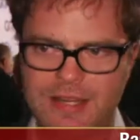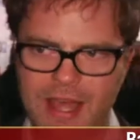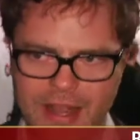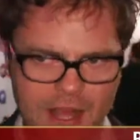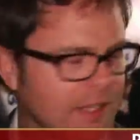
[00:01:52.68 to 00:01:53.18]
a
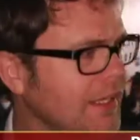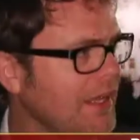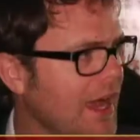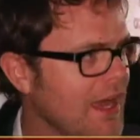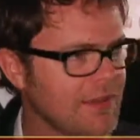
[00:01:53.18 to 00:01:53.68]
lot of hunky
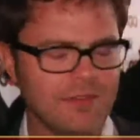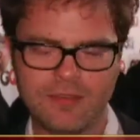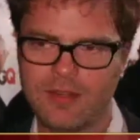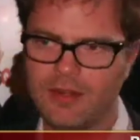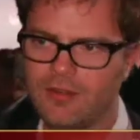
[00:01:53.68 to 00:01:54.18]

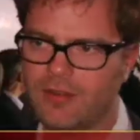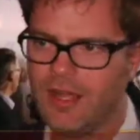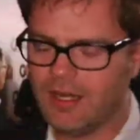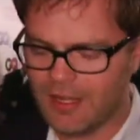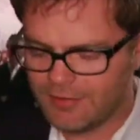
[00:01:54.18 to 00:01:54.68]
guys here
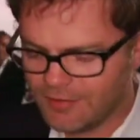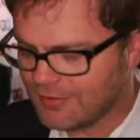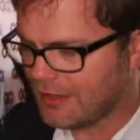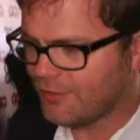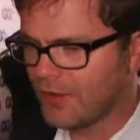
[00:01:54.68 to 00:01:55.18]
tonight, a lot of
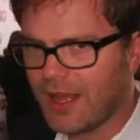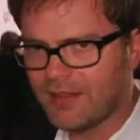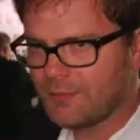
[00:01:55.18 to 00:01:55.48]
successful guys.